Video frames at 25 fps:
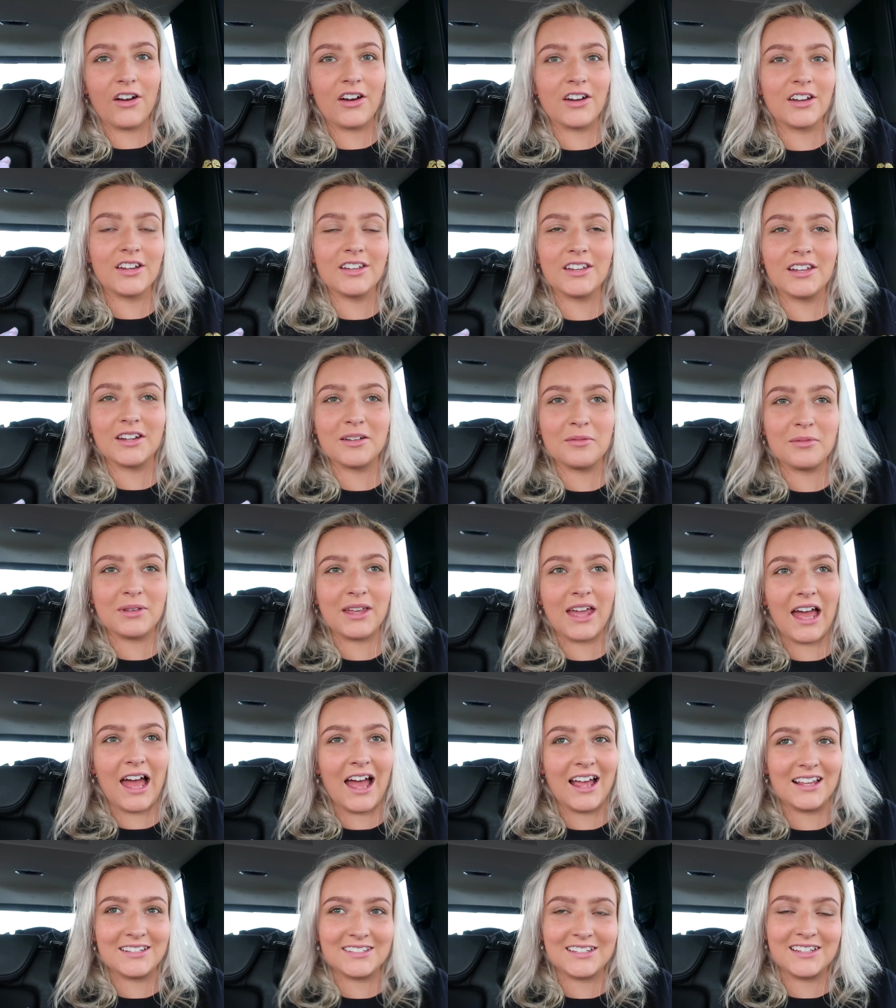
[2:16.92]
already going to be
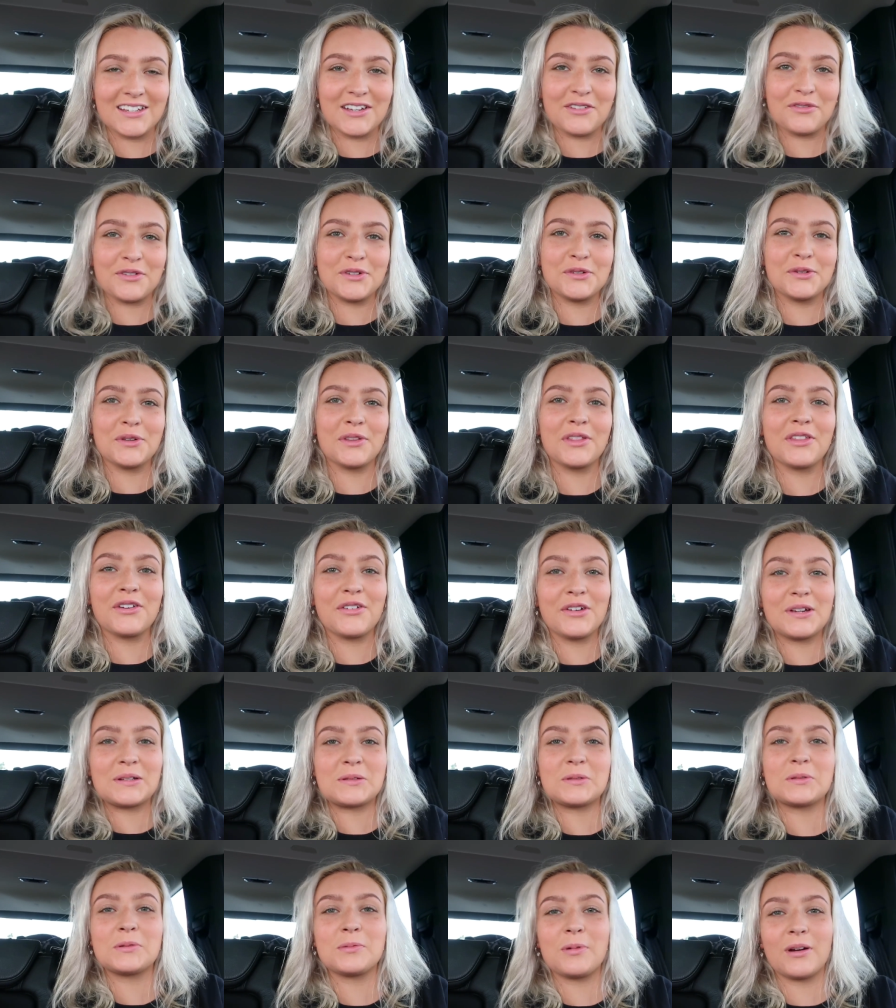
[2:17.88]
asking if we're doing the
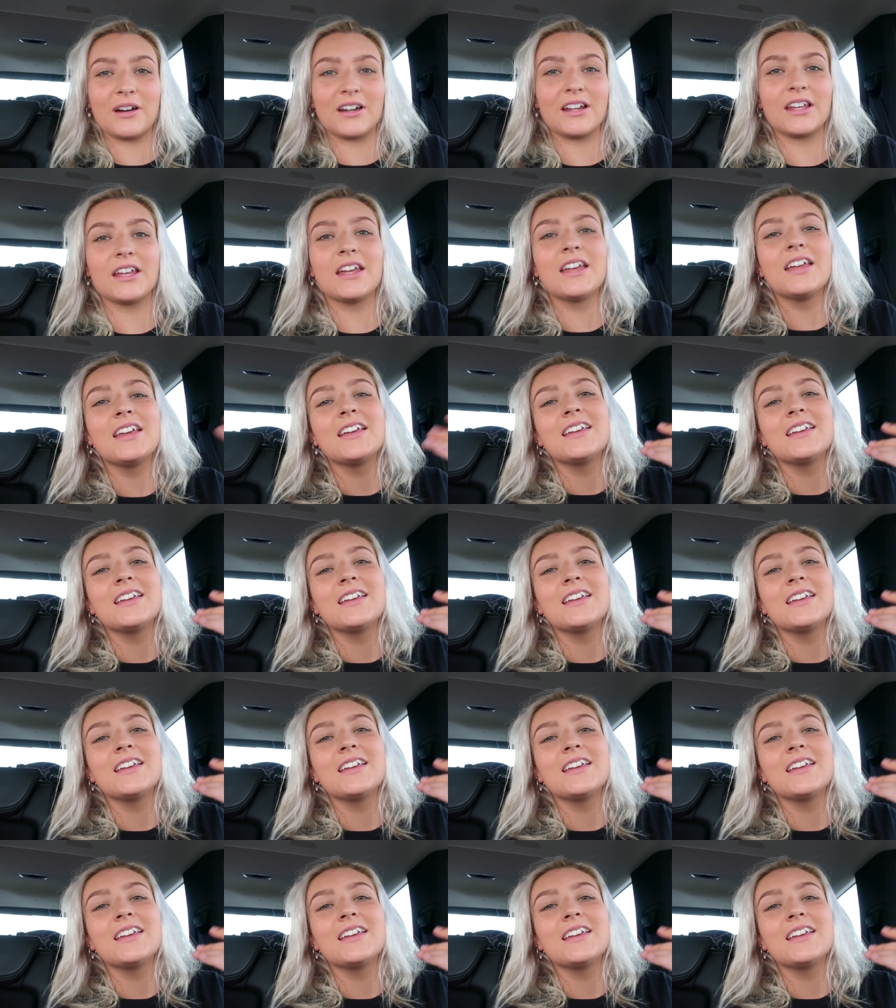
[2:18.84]
Christmas party.